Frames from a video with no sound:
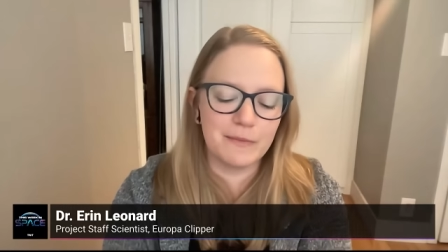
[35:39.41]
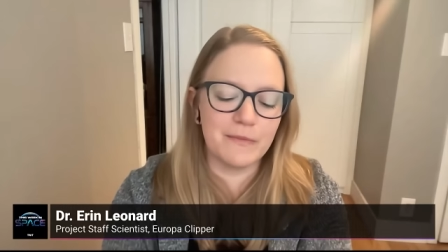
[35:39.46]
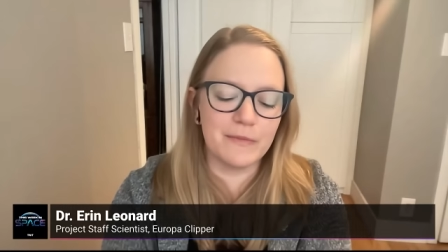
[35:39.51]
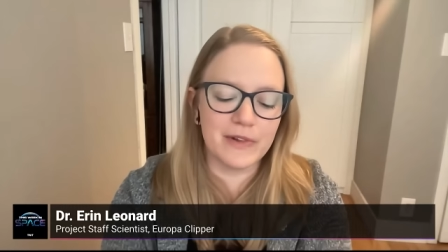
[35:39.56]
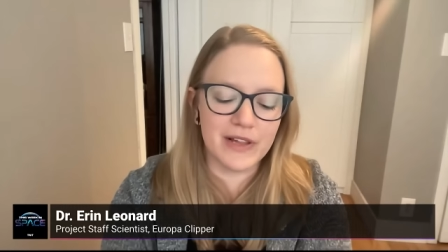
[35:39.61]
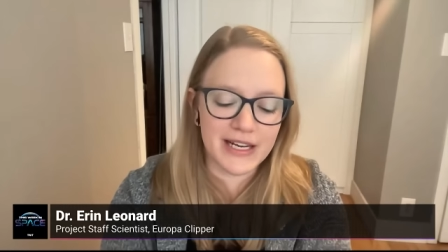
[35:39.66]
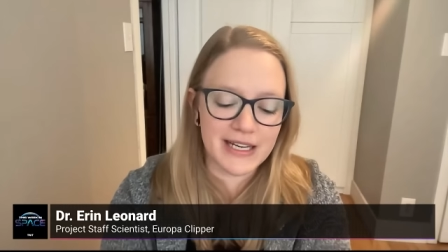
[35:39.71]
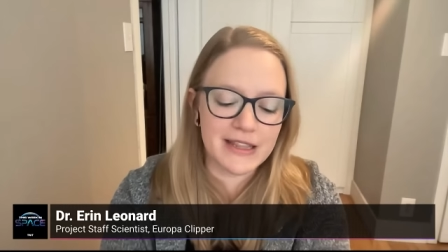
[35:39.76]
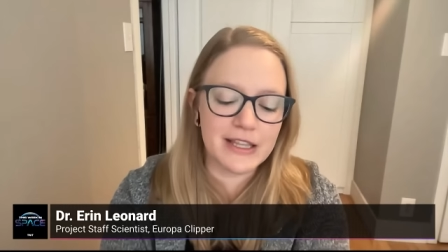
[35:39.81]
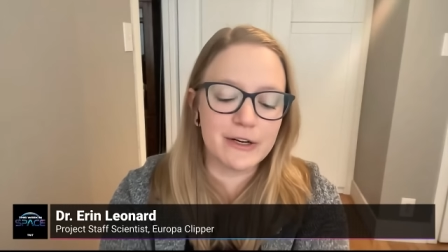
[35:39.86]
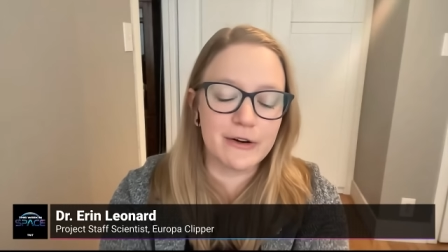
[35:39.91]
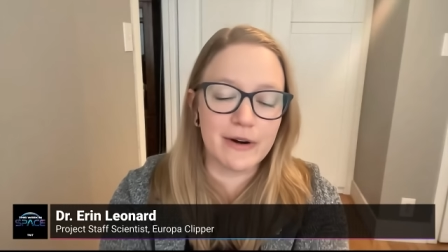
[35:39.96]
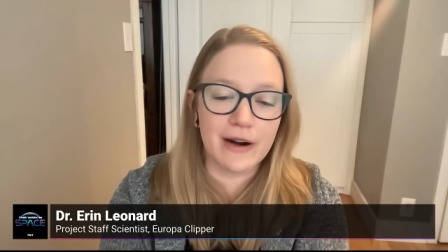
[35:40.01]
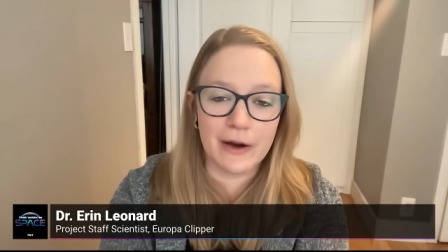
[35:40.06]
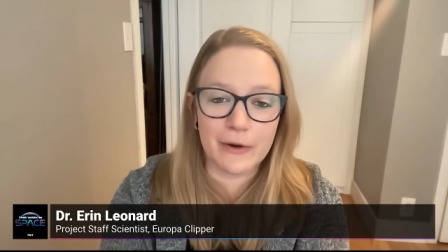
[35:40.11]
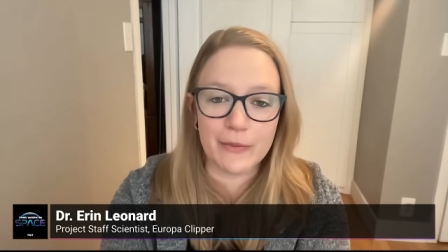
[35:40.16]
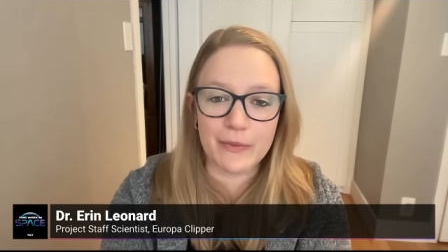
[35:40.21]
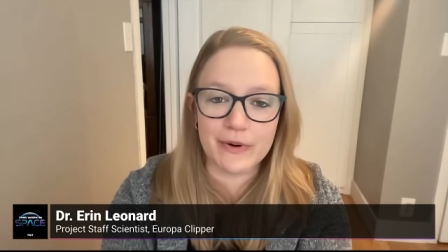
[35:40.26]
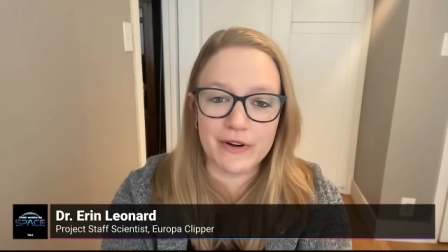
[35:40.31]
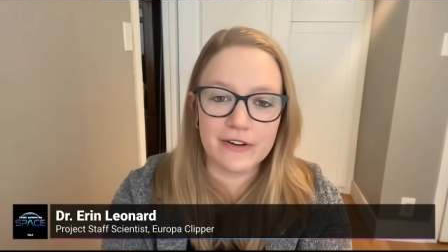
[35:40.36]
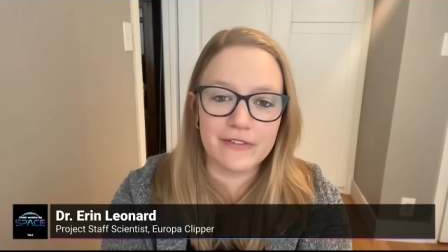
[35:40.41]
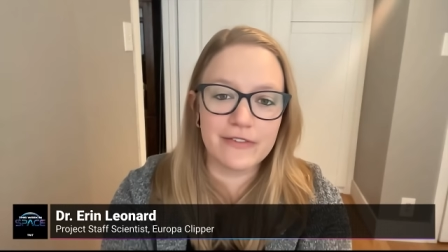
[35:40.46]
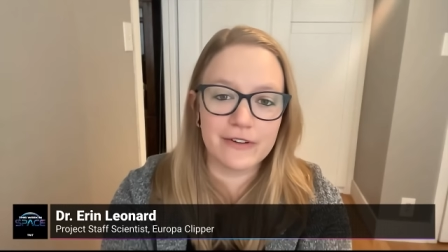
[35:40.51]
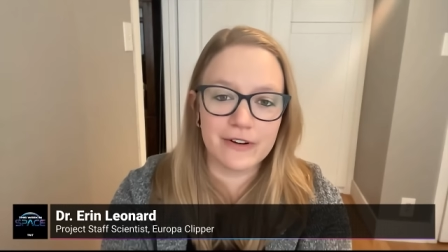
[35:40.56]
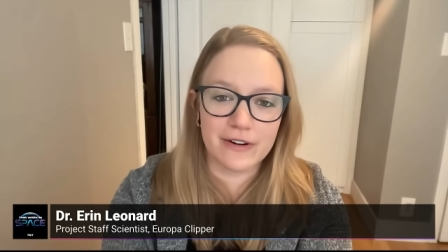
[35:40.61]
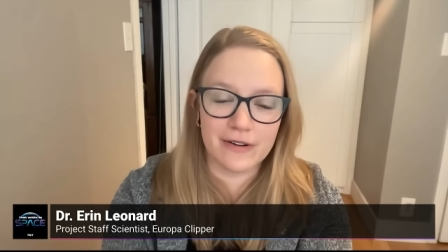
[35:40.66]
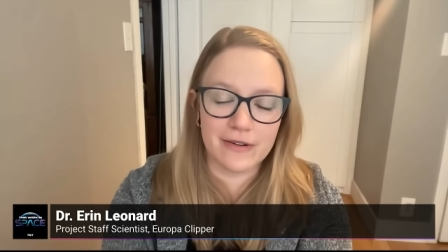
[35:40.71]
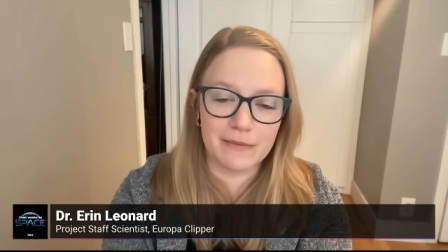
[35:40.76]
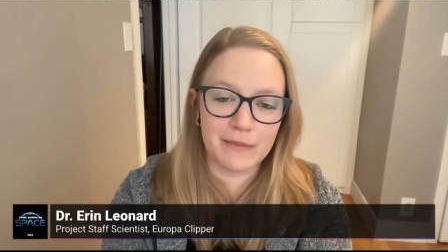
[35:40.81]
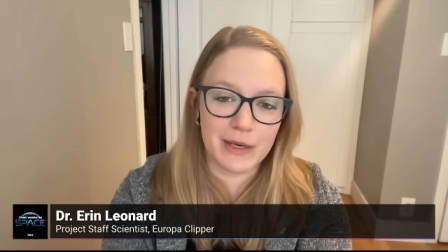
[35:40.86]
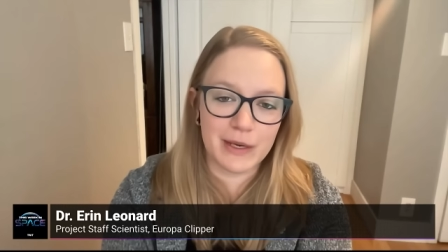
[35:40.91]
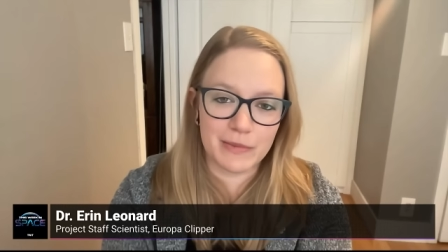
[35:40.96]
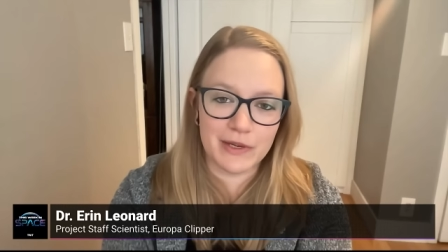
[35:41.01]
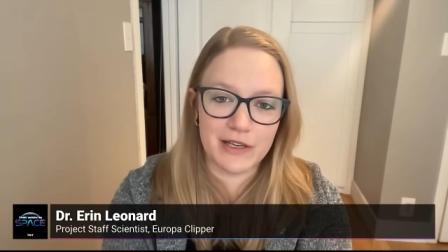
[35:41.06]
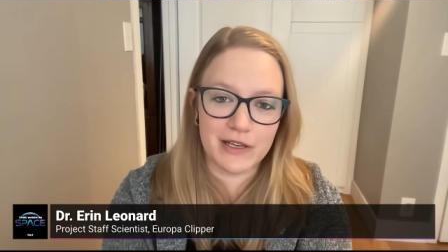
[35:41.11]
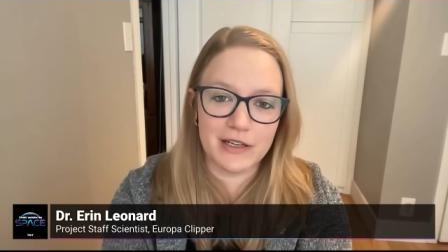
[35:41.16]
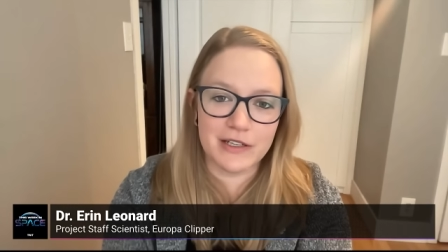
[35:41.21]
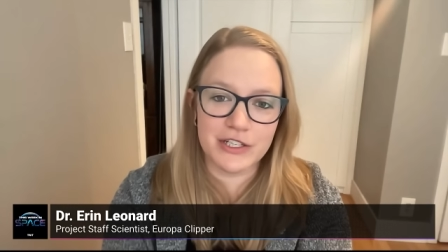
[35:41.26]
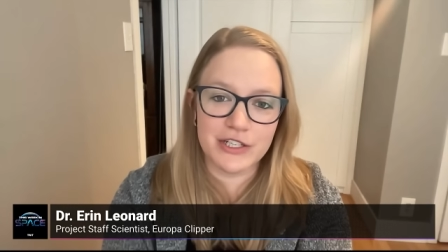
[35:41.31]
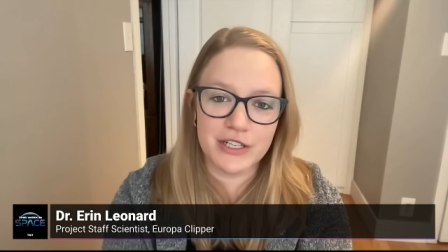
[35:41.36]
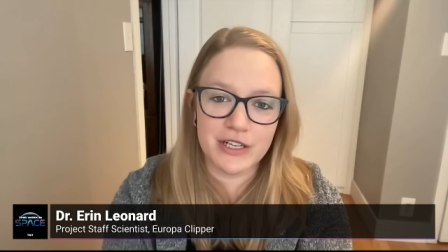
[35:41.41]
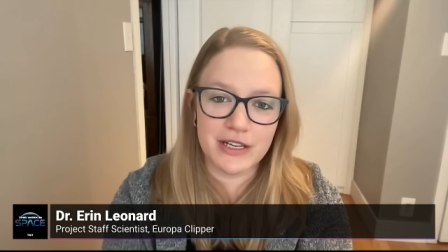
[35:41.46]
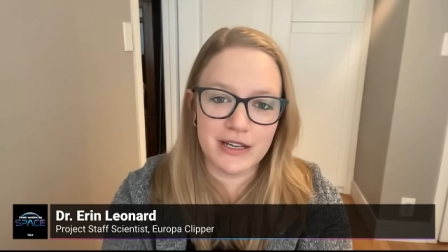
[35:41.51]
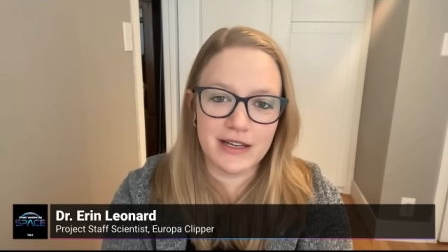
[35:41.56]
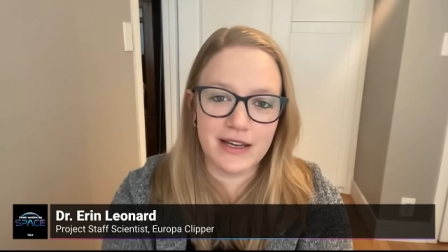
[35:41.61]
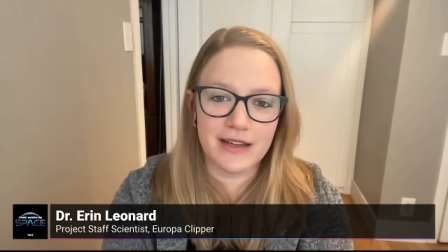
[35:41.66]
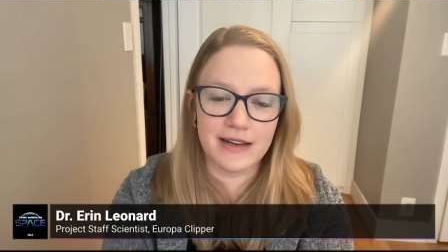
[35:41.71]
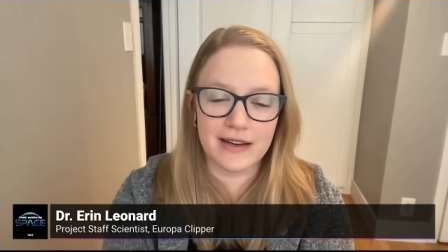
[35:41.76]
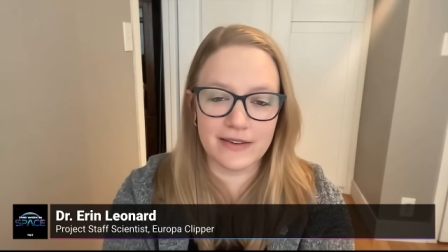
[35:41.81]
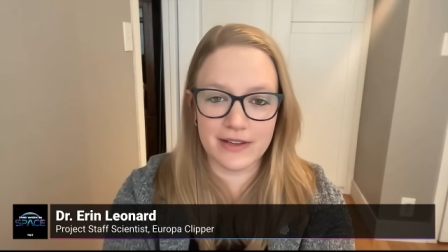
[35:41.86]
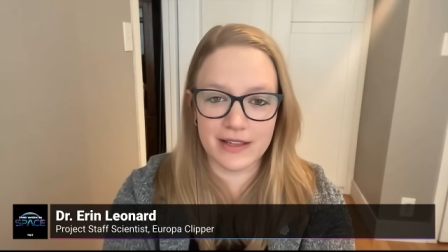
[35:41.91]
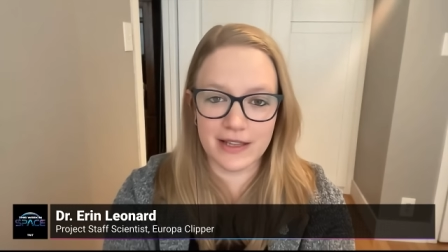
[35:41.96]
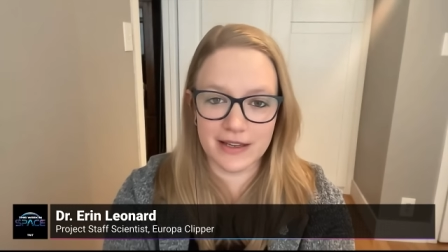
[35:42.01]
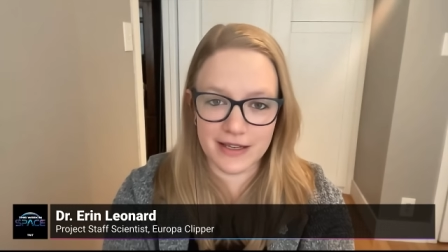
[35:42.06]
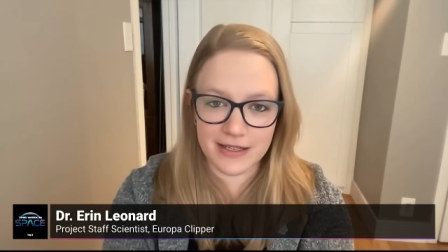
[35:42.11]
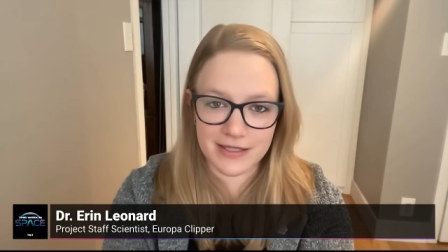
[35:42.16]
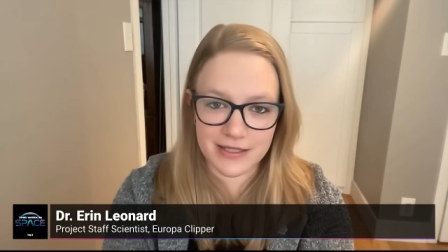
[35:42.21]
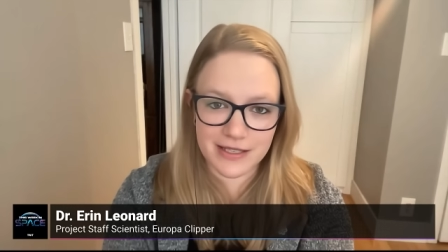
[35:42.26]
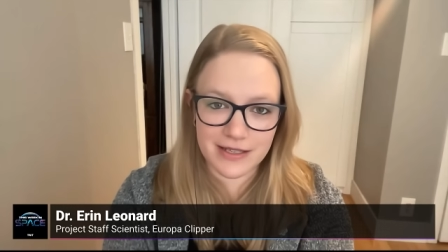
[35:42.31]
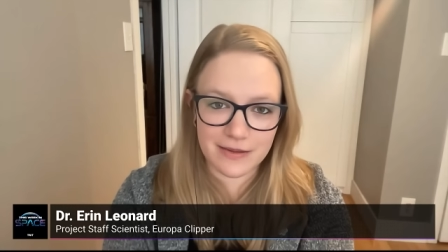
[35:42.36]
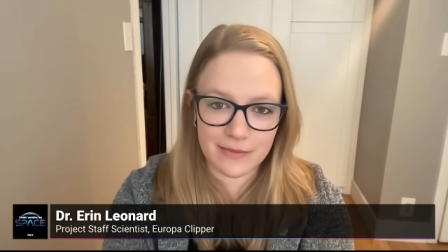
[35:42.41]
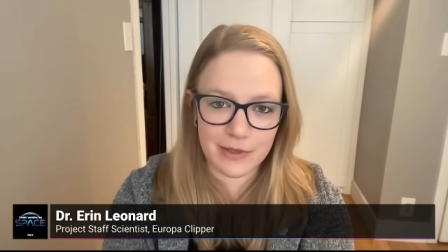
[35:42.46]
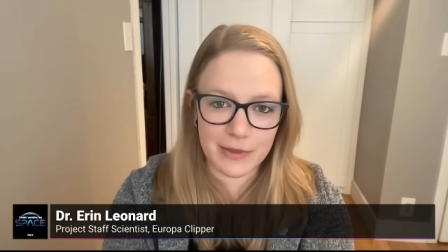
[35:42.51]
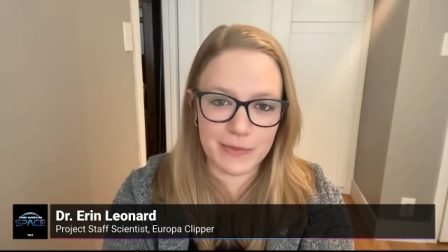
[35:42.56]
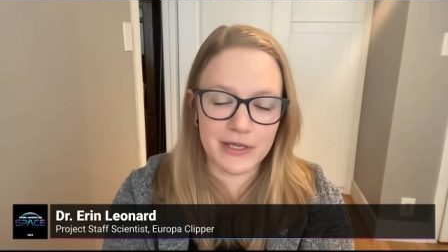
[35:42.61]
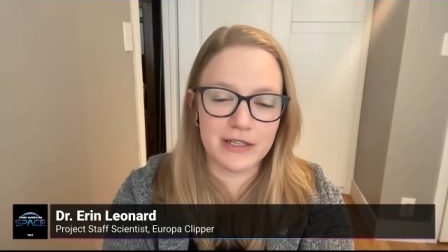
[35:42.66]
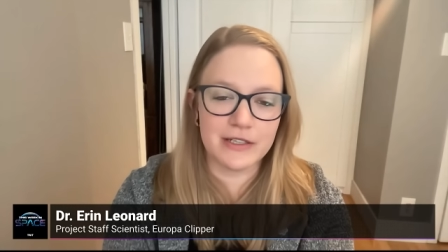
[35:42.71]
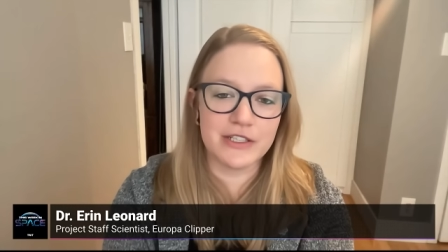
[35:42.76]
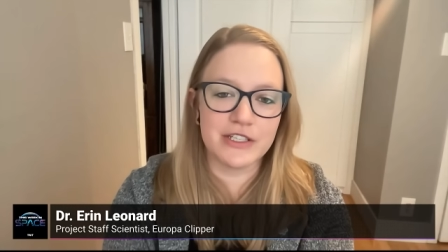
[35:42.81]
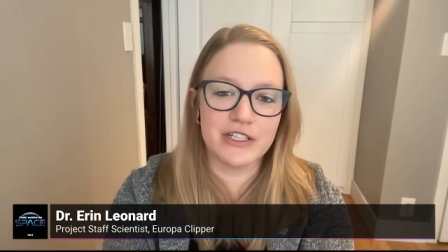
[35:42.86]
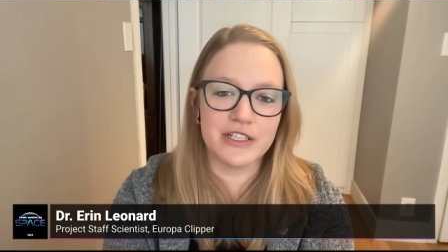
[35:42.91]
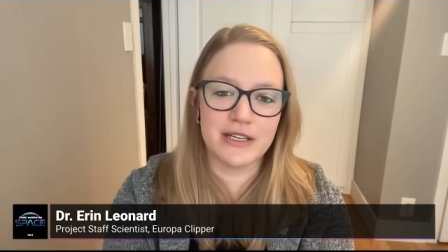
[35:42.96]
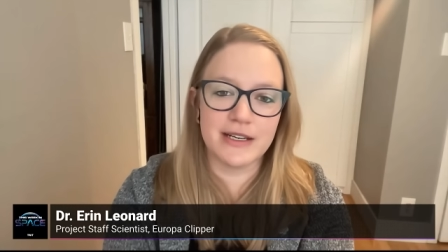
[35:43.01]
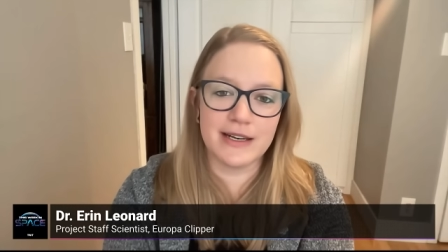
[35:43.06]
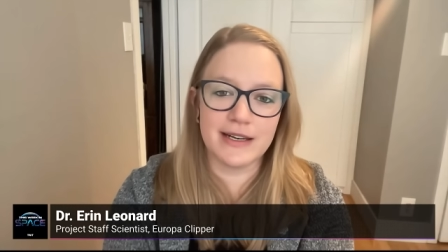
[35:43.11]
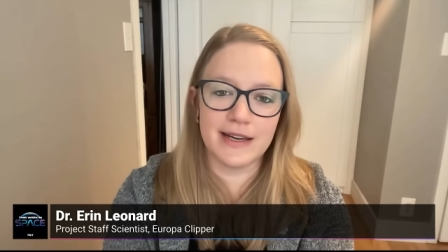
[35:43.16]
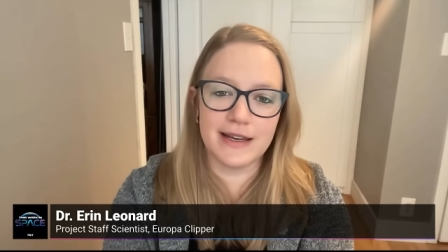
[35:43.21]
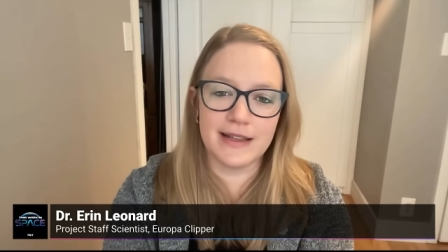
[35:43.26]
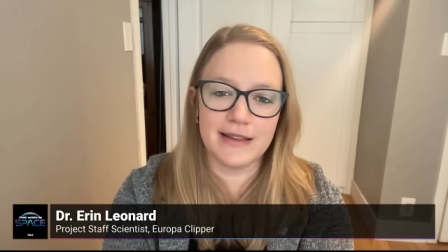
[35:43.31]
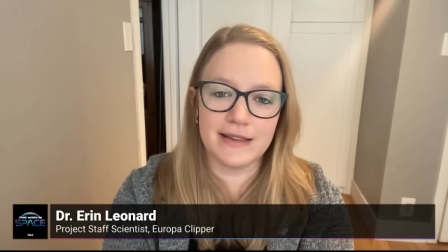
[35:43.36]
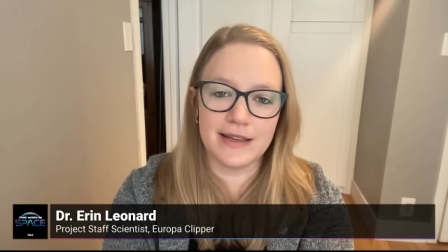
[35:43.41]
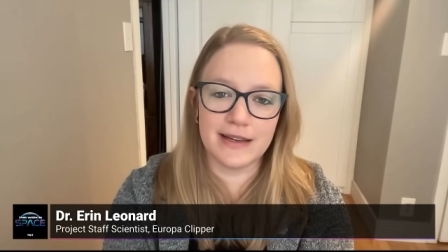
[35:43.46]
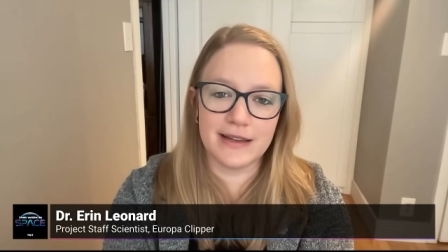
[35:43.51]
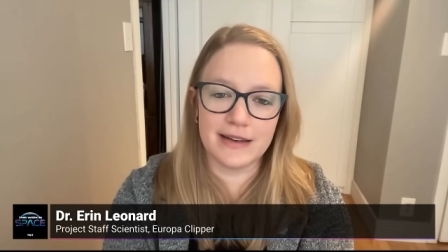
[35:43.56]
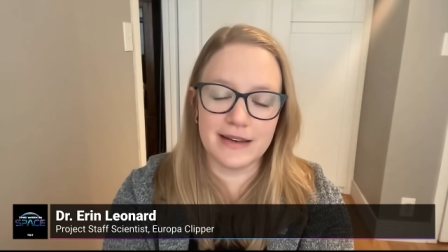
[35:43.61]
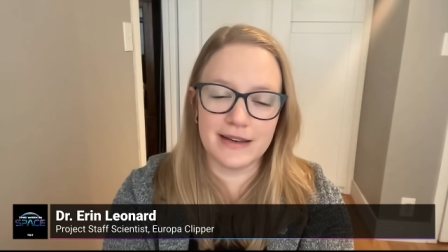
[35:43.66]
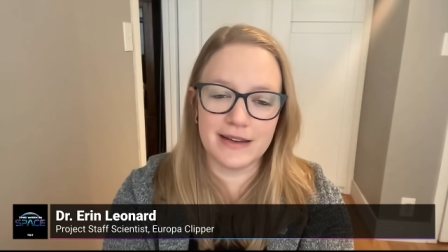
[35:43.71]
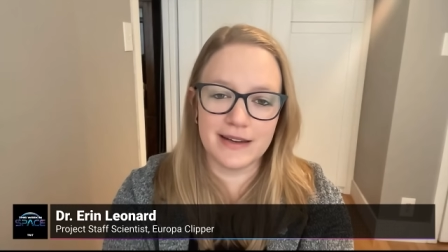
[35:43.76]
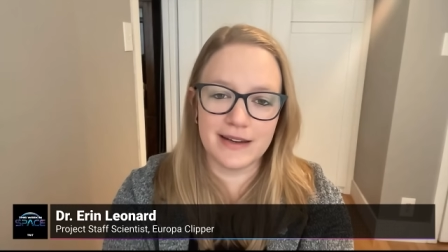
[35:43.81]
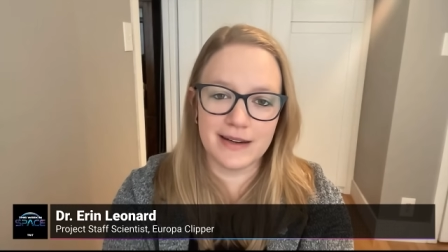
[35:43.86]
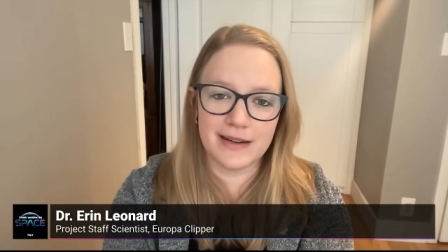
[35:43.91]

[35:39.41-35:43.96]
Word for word: laid the groundwork for my PhD and everything I did in my PhD, and then